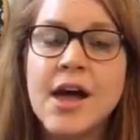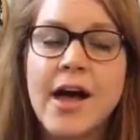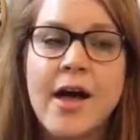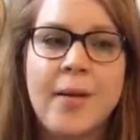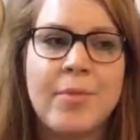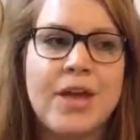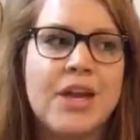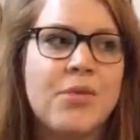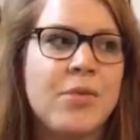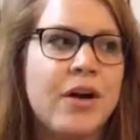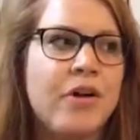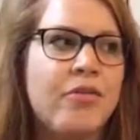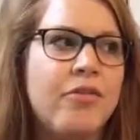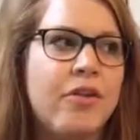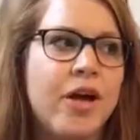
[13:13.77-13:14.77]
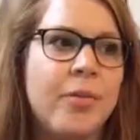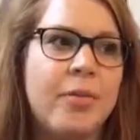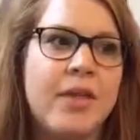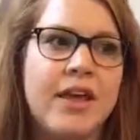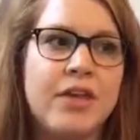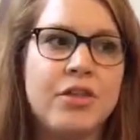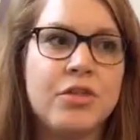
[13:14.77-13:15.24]
Anywhere from
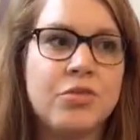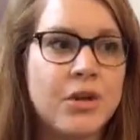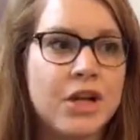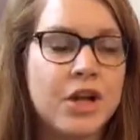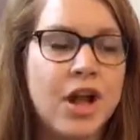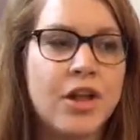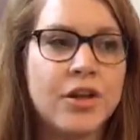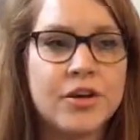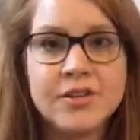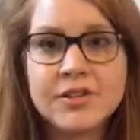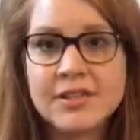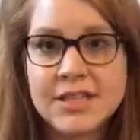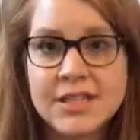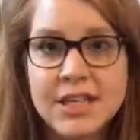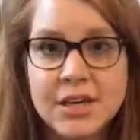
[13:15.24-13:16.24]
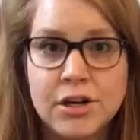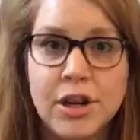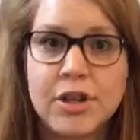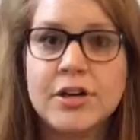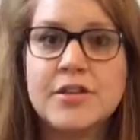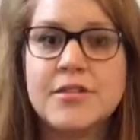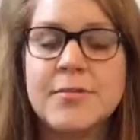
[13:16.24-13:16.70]
like $3 to
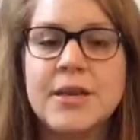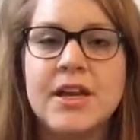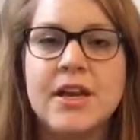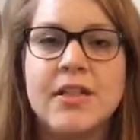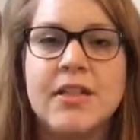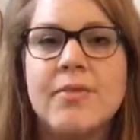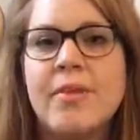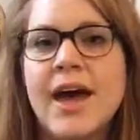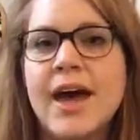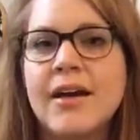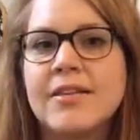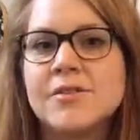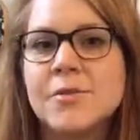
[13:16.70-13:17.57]
$10 depending on the bag.